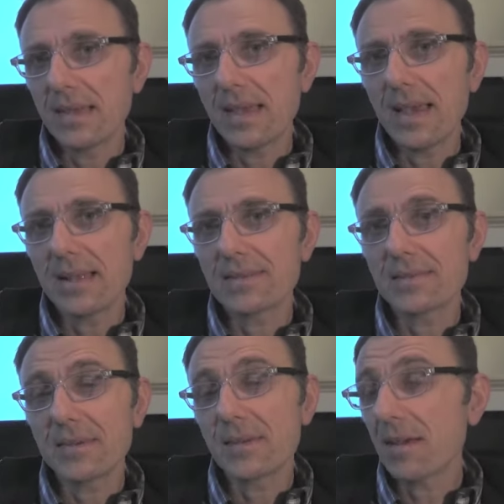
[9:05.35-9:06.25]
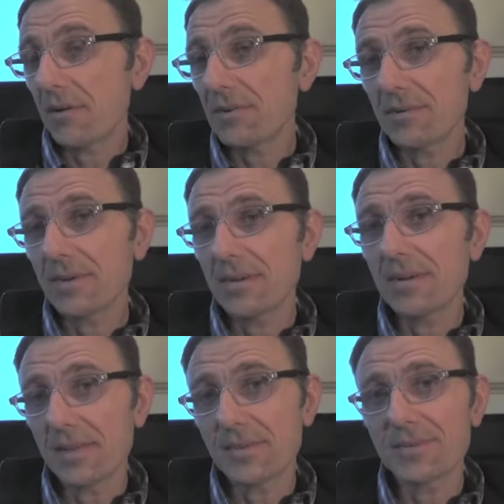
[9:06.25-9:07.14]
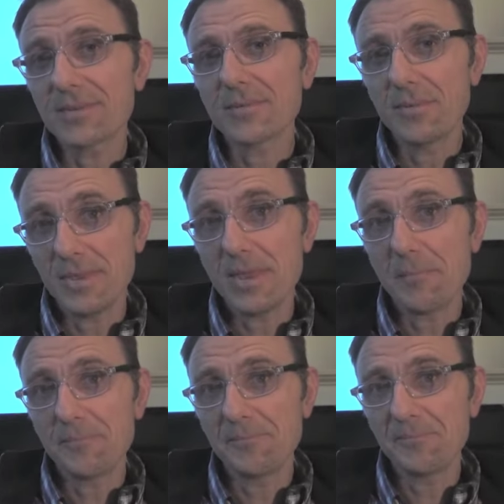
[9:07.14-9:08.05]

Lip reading: and encourage others with them.